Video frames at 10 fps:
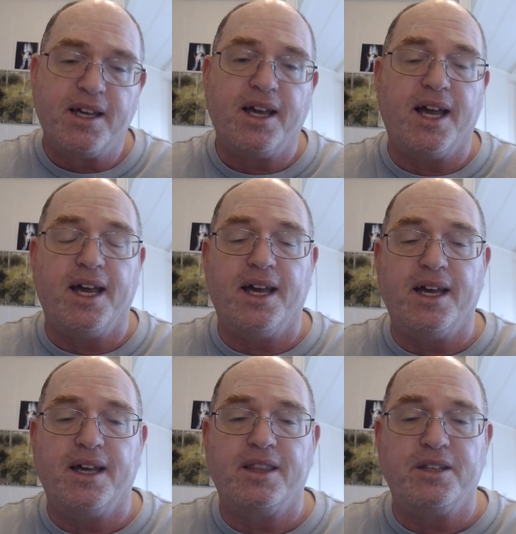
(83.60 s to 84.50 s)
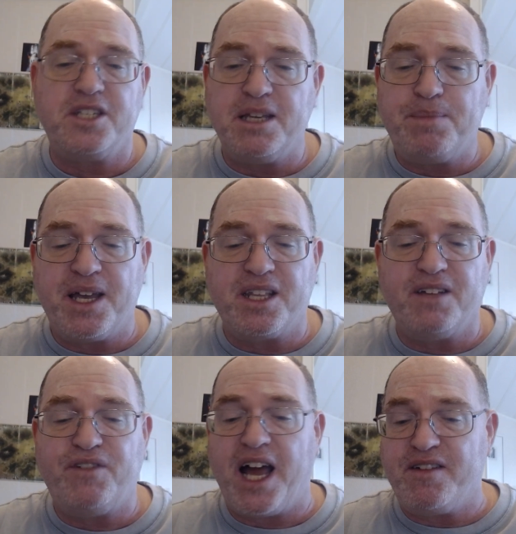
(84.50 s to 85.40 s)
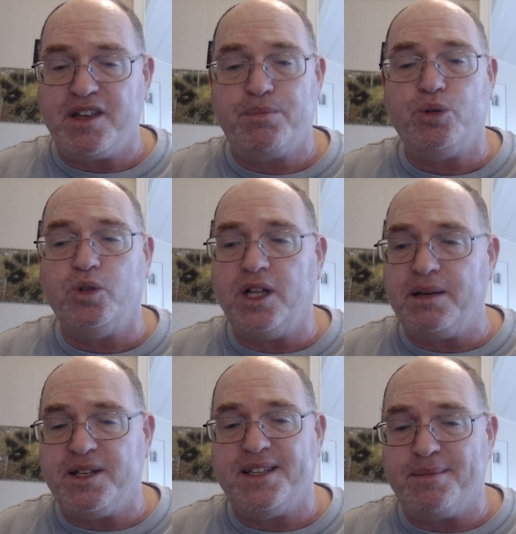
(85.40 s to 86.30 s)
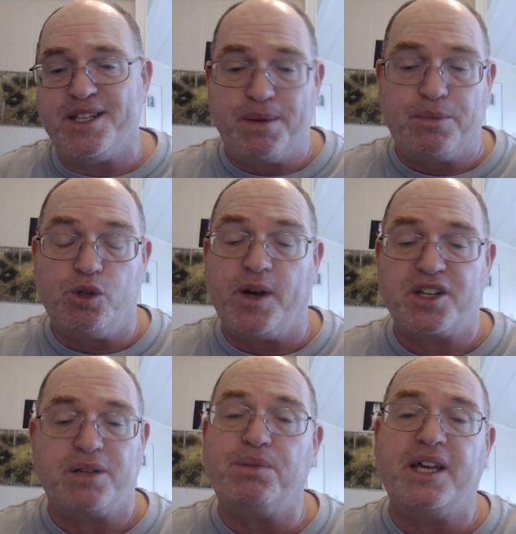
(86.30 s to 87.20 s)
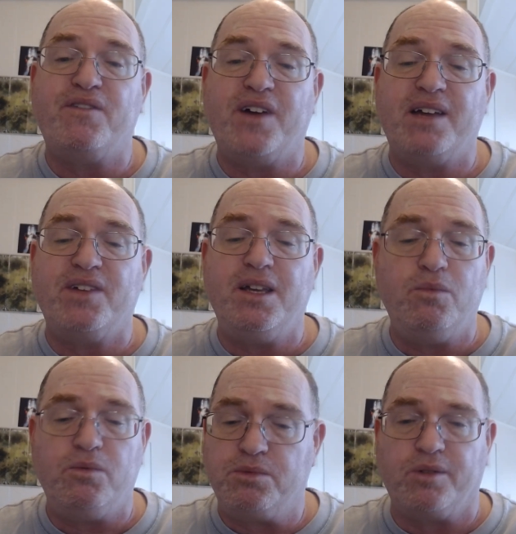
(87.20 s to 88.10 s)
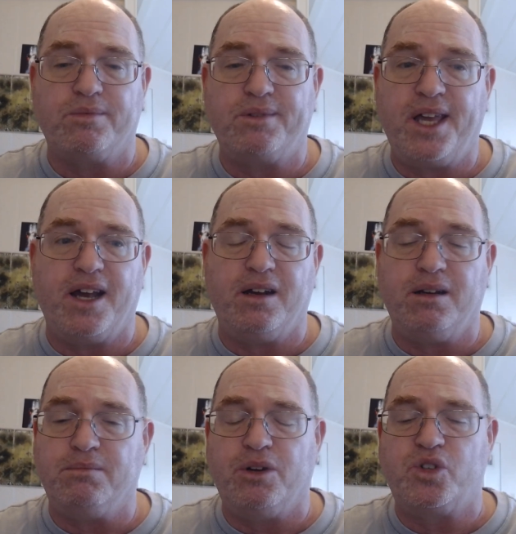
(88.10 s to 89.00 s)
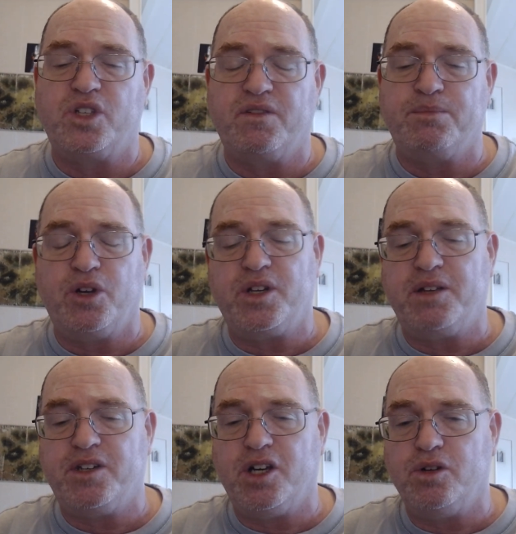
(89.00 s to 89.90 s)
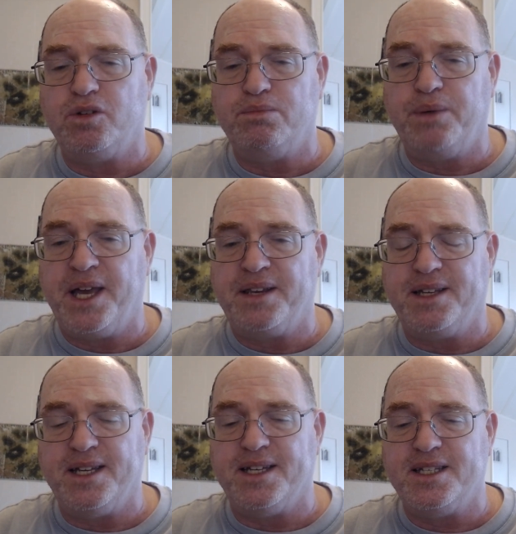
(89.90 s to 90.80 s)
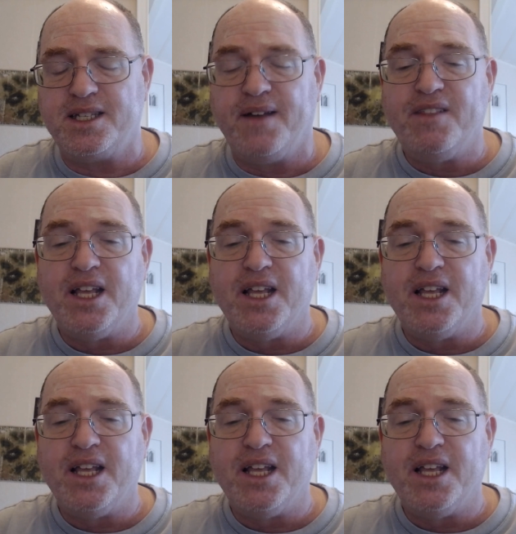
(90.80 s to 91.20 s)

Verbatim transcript: Uh, the deep end of the 5e pool. I mean, that means people who actually play 5e don't care, and most of them don't even know who Ben is.